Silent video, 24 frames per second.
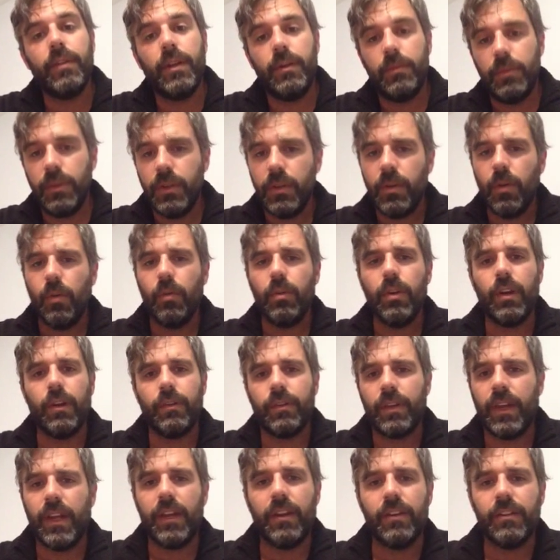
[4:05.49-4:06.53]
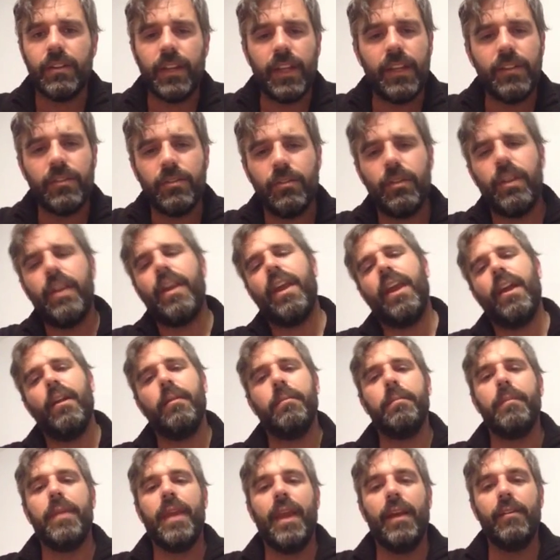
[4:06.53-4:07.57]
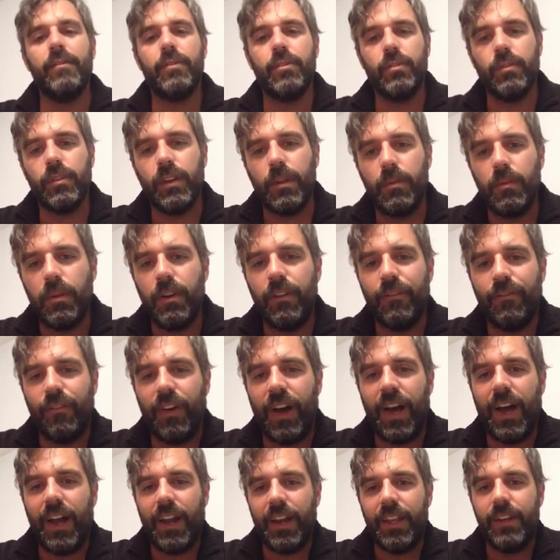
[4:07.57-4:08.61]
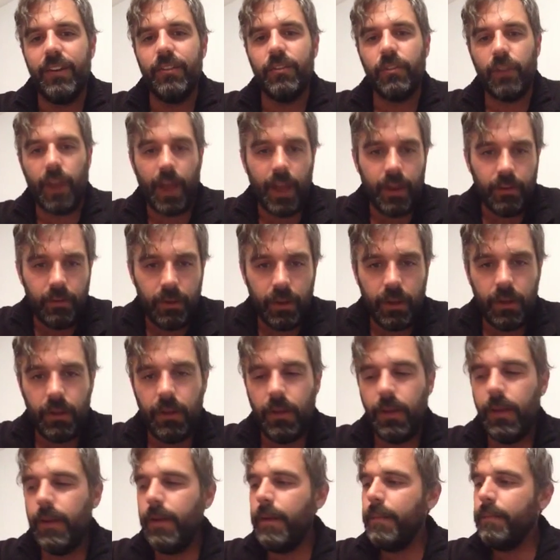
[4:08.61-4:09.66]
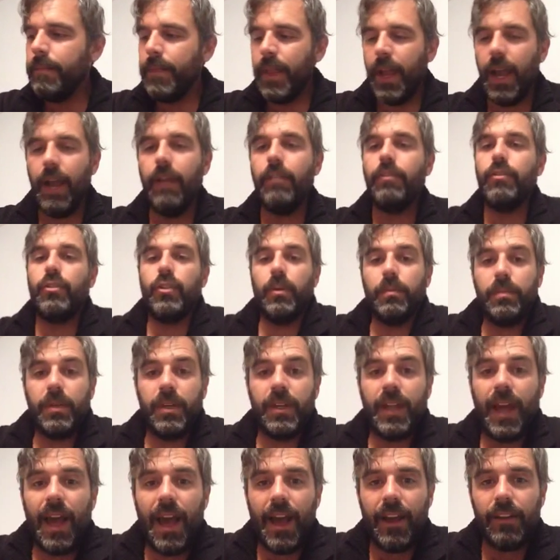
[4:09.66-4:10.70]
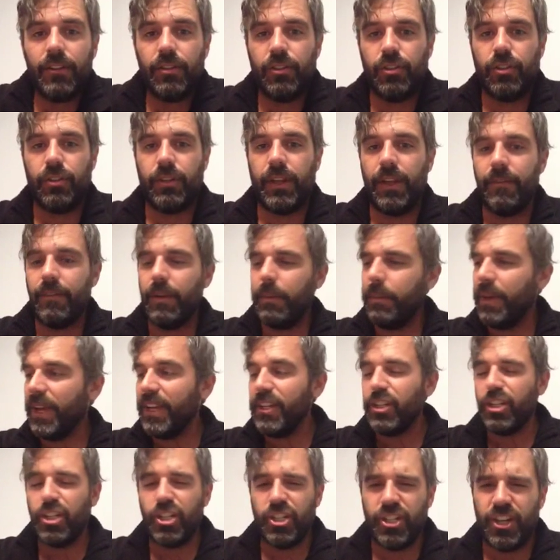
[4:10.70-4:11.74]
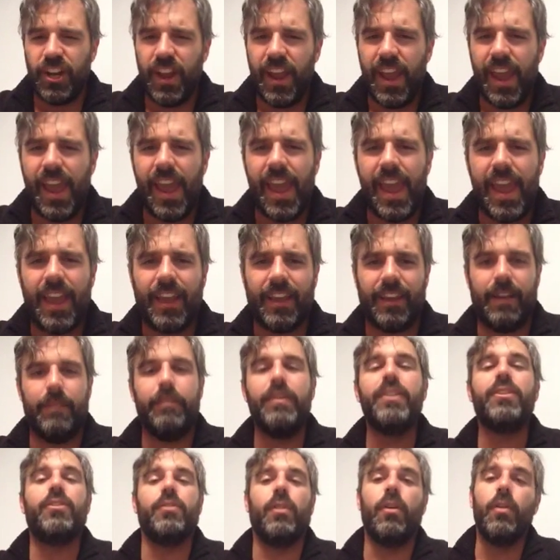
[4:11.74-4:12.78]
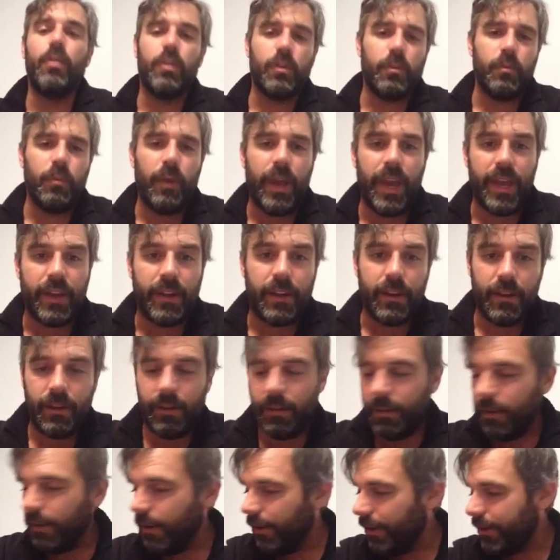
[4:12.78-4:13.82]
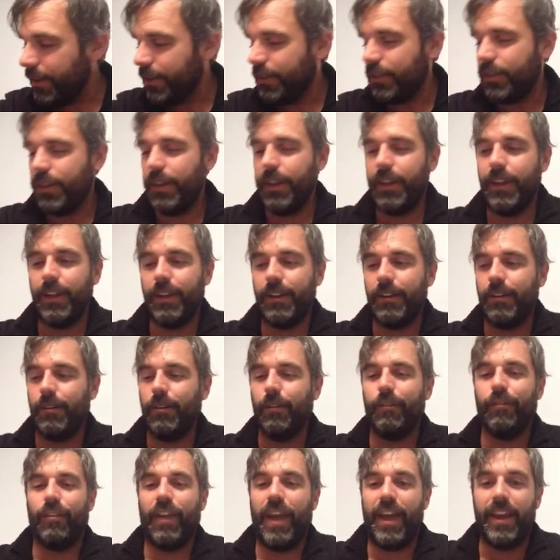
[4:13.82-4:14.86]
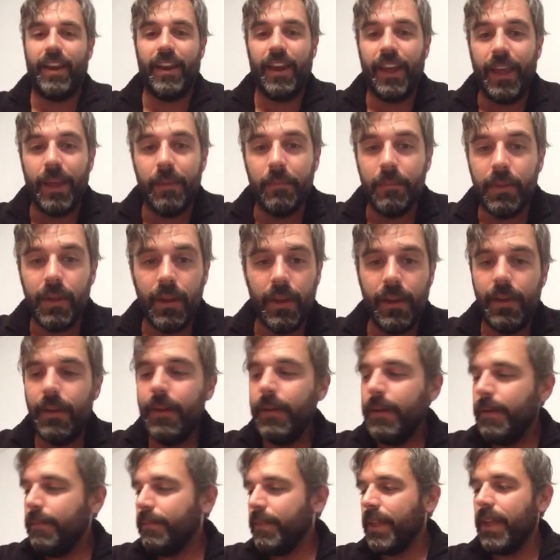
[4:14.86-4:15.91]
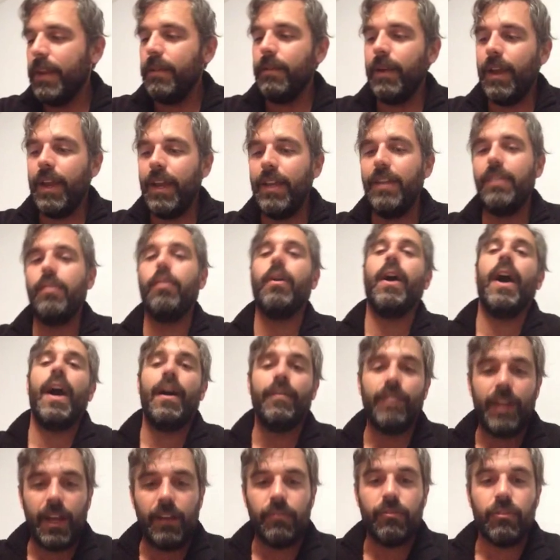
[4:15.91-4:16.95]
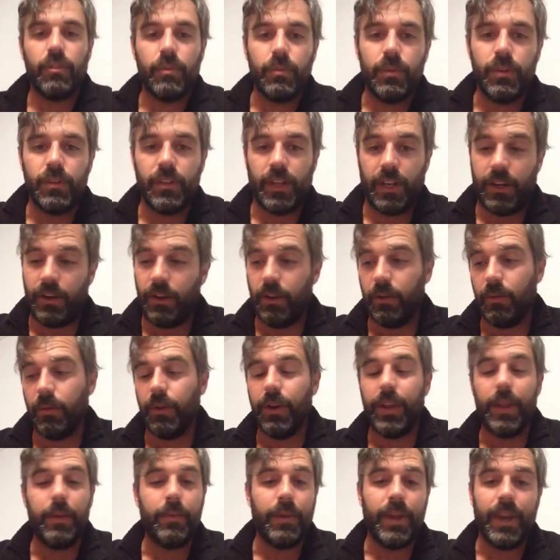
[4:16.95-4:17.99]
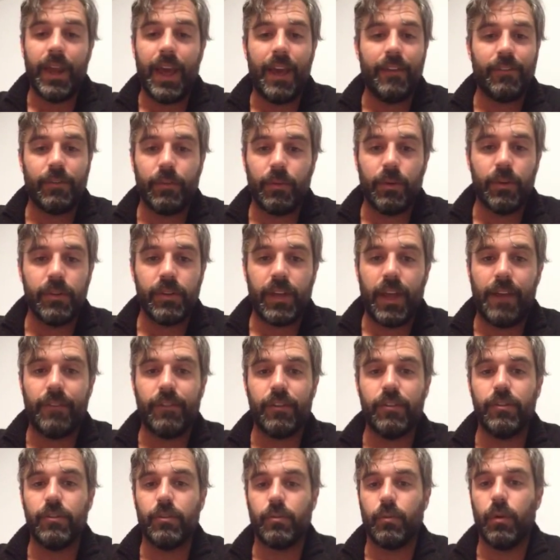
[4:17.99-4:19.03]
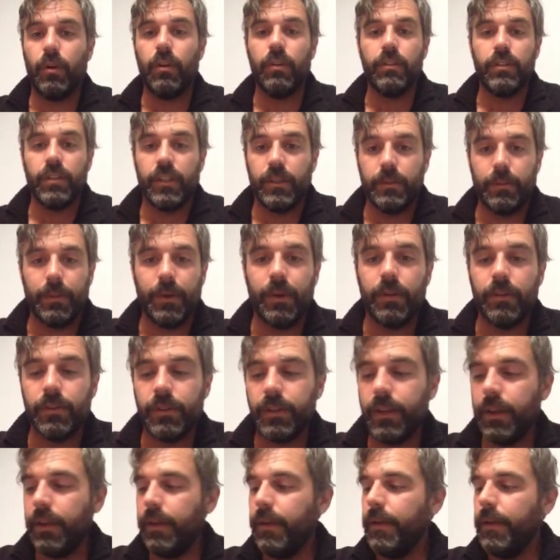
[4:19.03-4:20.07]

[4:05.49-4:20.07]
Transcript: I wouldn't know enough to understand, so they helped me out so I wouldn't fall in and drown. Out jumped the dog, give it a big shake, got me soaking wet. Gee, could have flattened him. Anyway, he took off down to the woods. I don't know where he went afterwards, after the squirrels, I suppose.